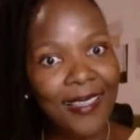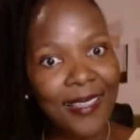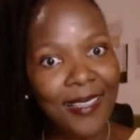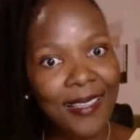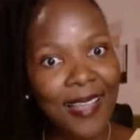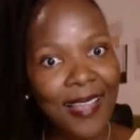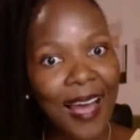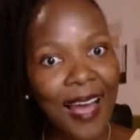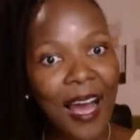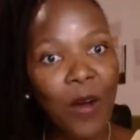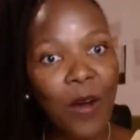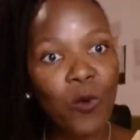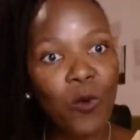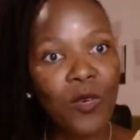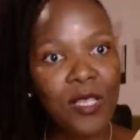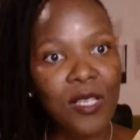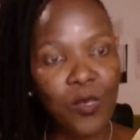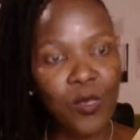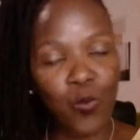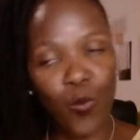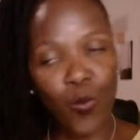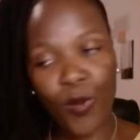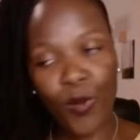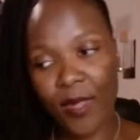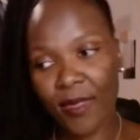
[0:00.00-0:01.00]
I was
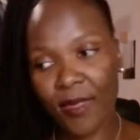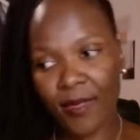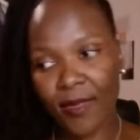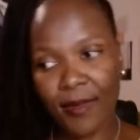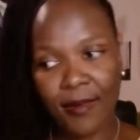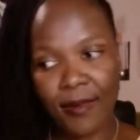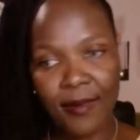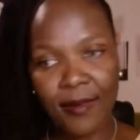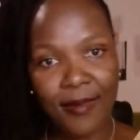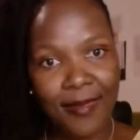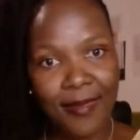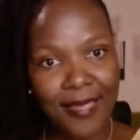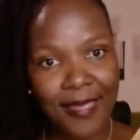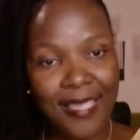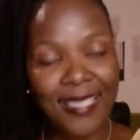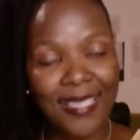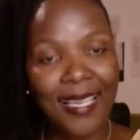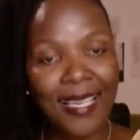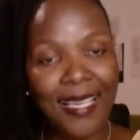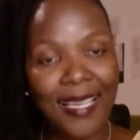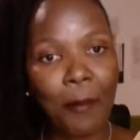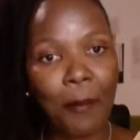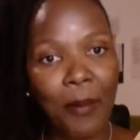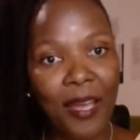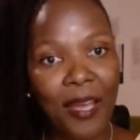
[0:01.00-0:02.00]
with this
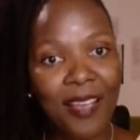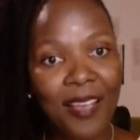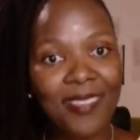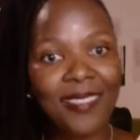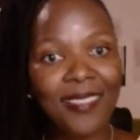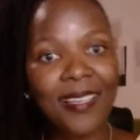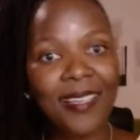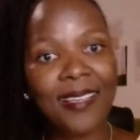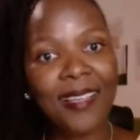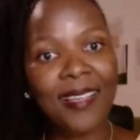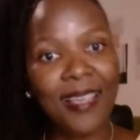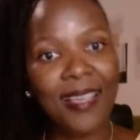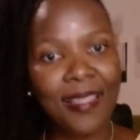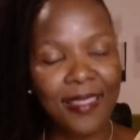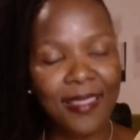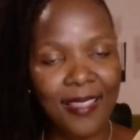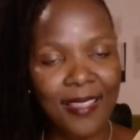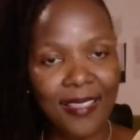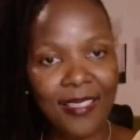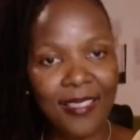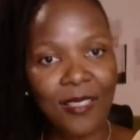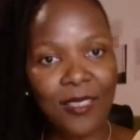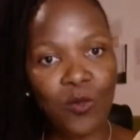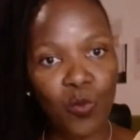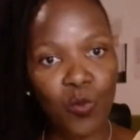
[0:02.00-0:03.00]
kind of person and
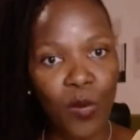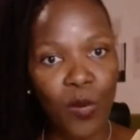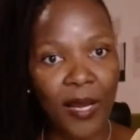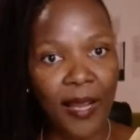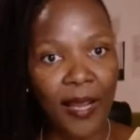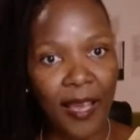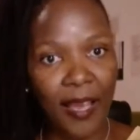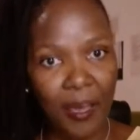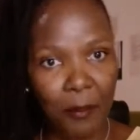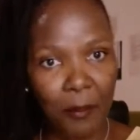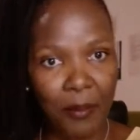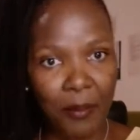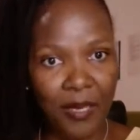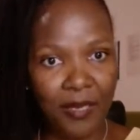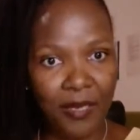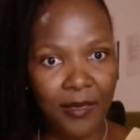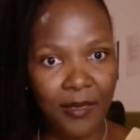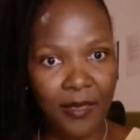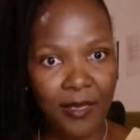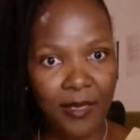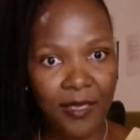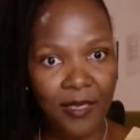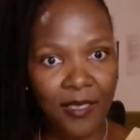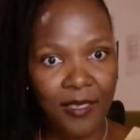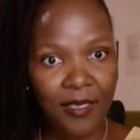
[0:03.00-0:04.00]
this is what
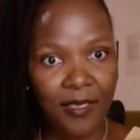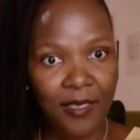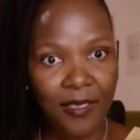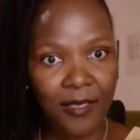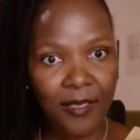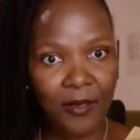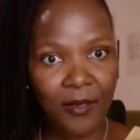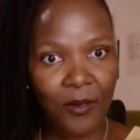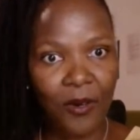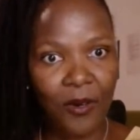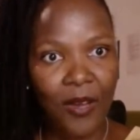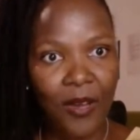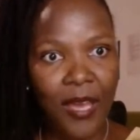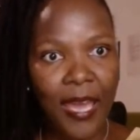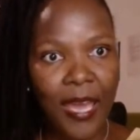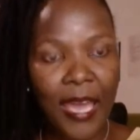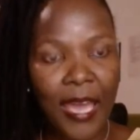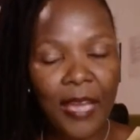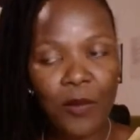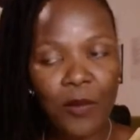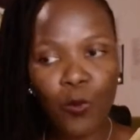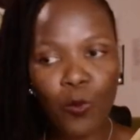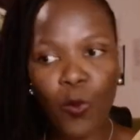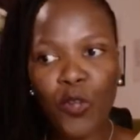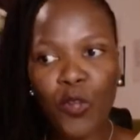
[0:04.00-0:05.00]
happened, you know.
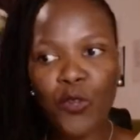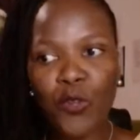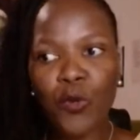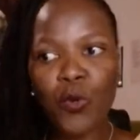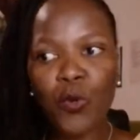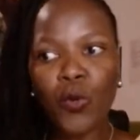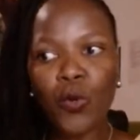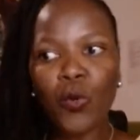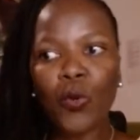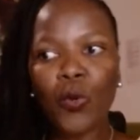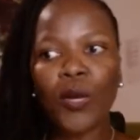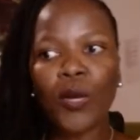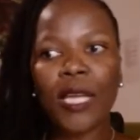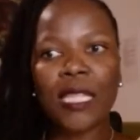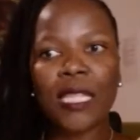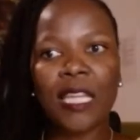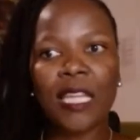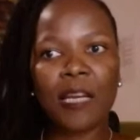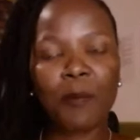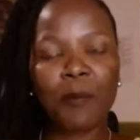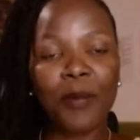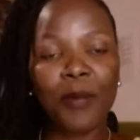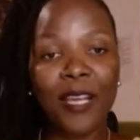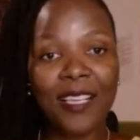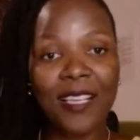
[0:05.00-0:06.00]
And when you look at
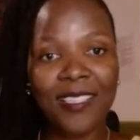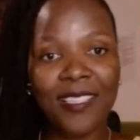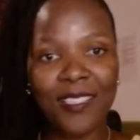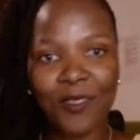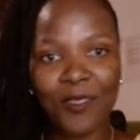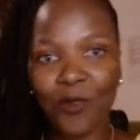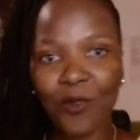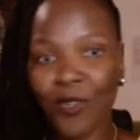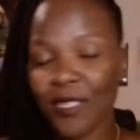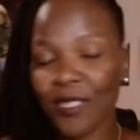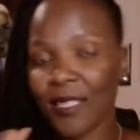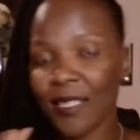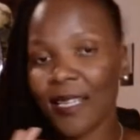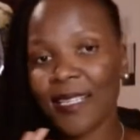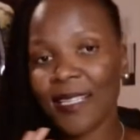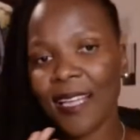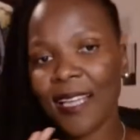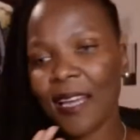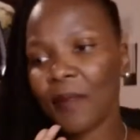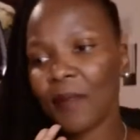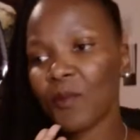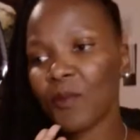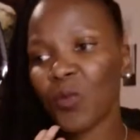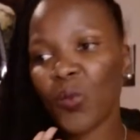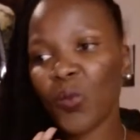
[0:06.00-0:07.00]
that person, because at
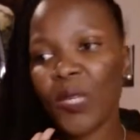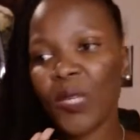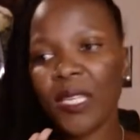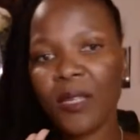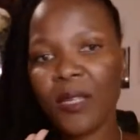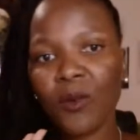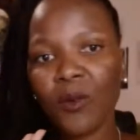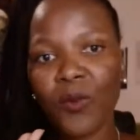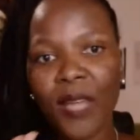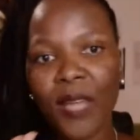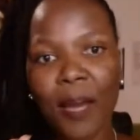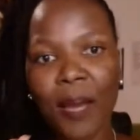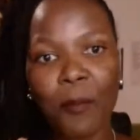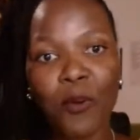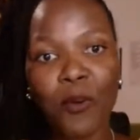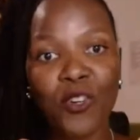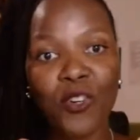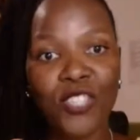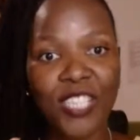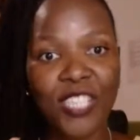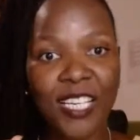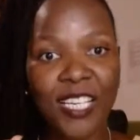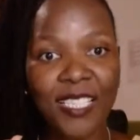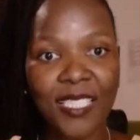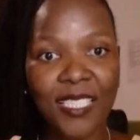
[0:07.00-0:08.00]
times we are
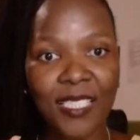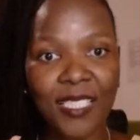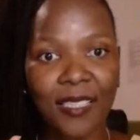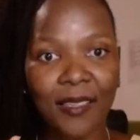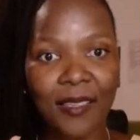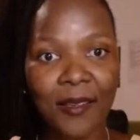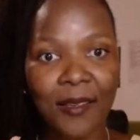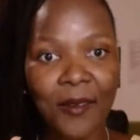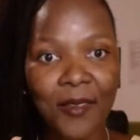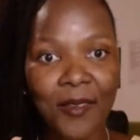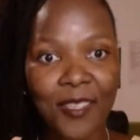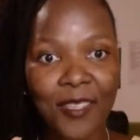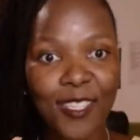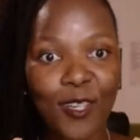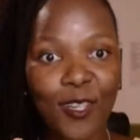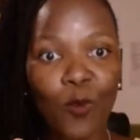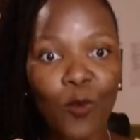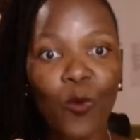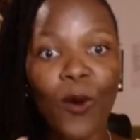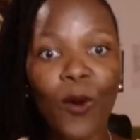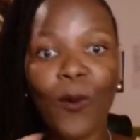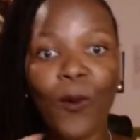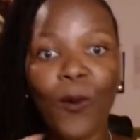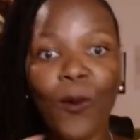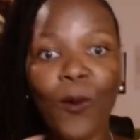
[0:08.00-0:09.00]
projecting, you know,
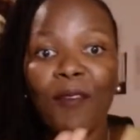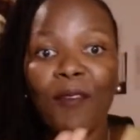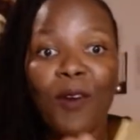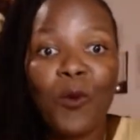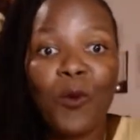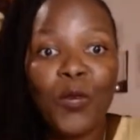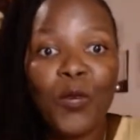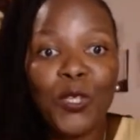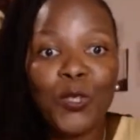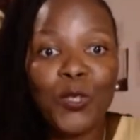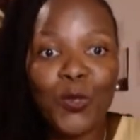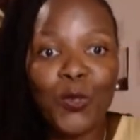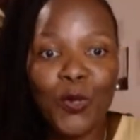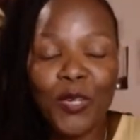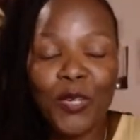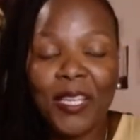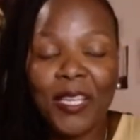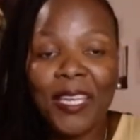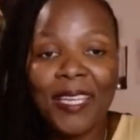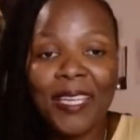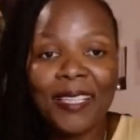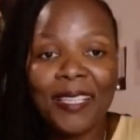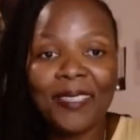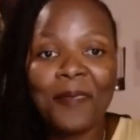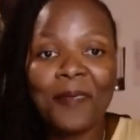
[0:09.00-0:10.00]
whatever we do not
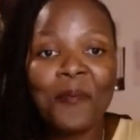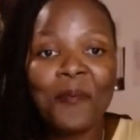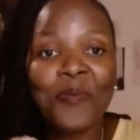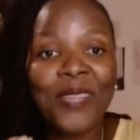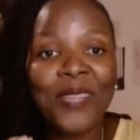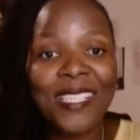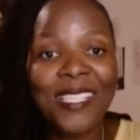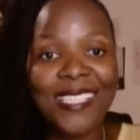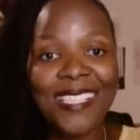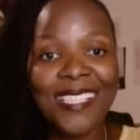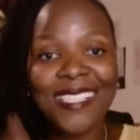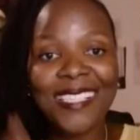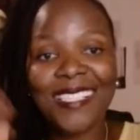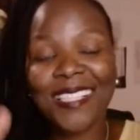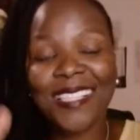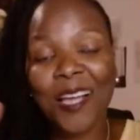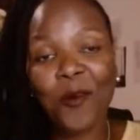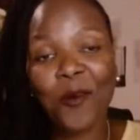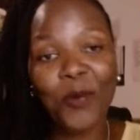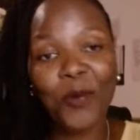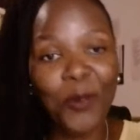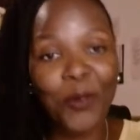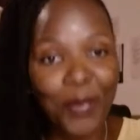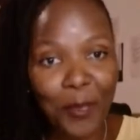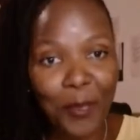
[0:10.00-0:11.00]
heal, chances are
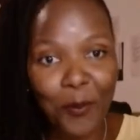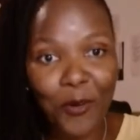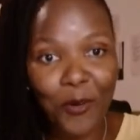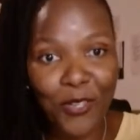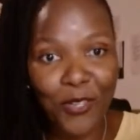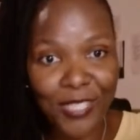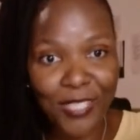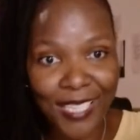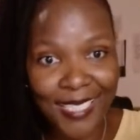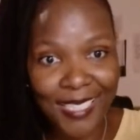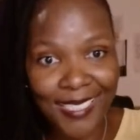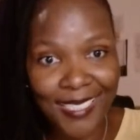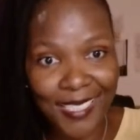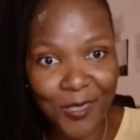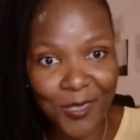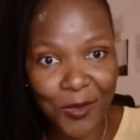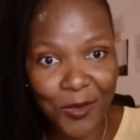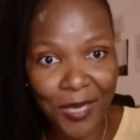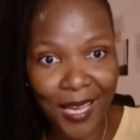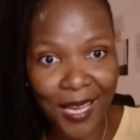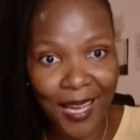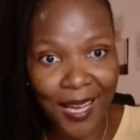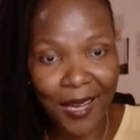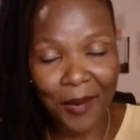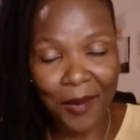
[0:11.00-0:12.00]
we're going to project it
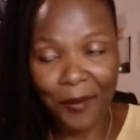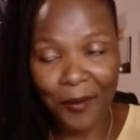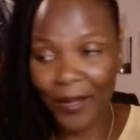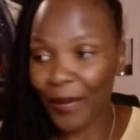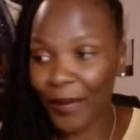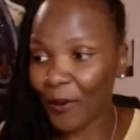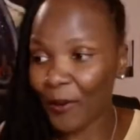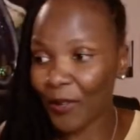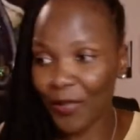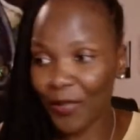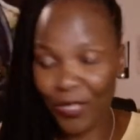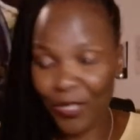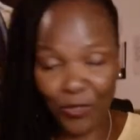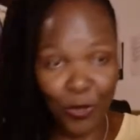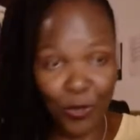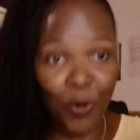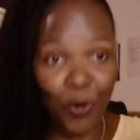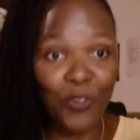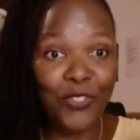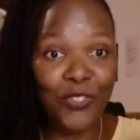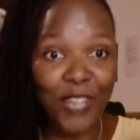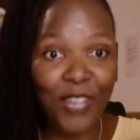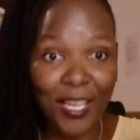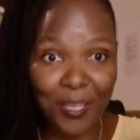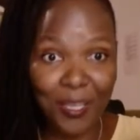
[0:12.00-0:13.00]

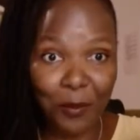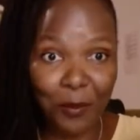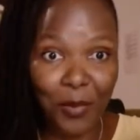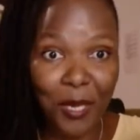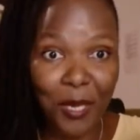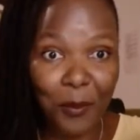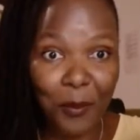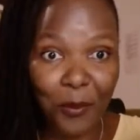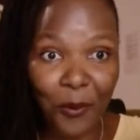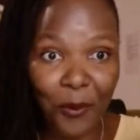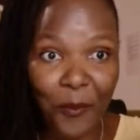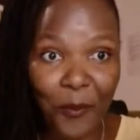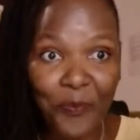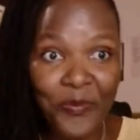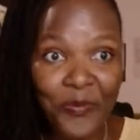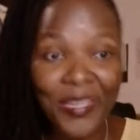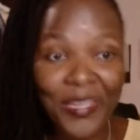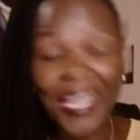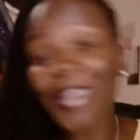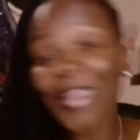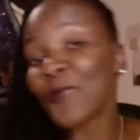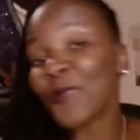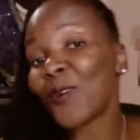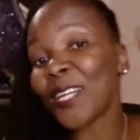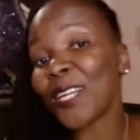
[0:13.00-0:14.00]
onto other people.
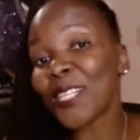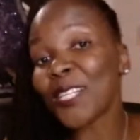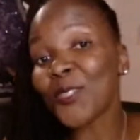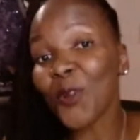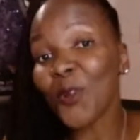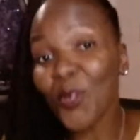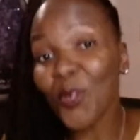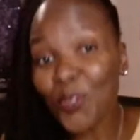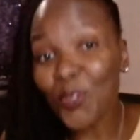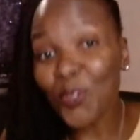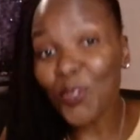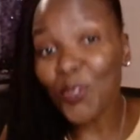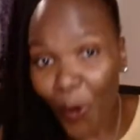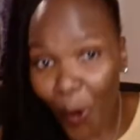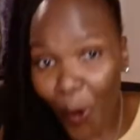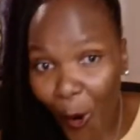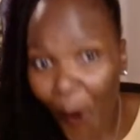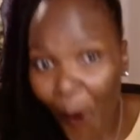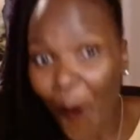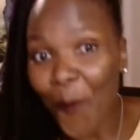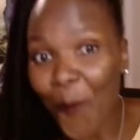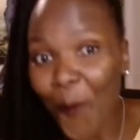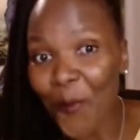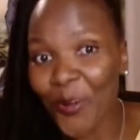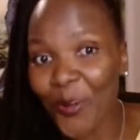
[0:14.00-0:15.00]
And what is also
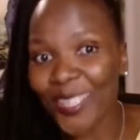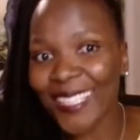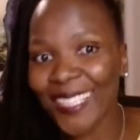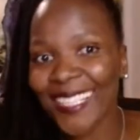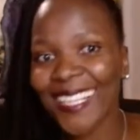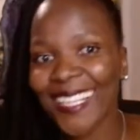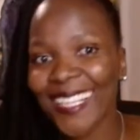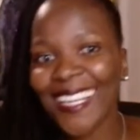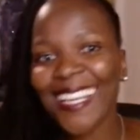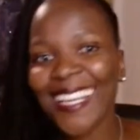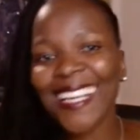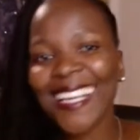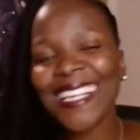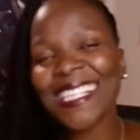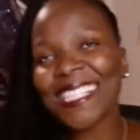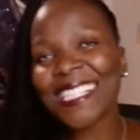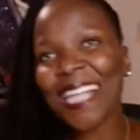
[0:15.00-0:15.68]
common is